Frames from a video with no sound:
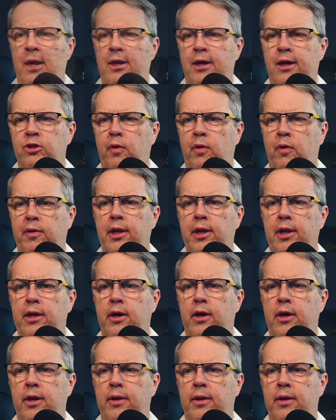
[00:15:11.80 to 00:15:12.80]
So we click
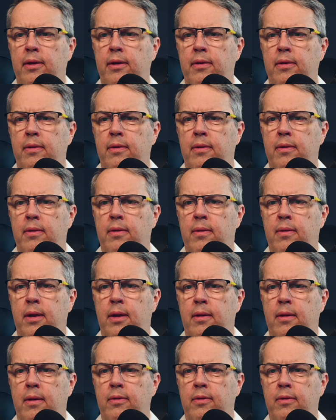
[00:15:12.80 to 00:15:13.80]
on
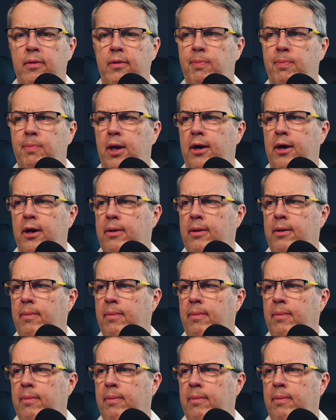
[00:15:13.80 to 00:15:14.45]
this block.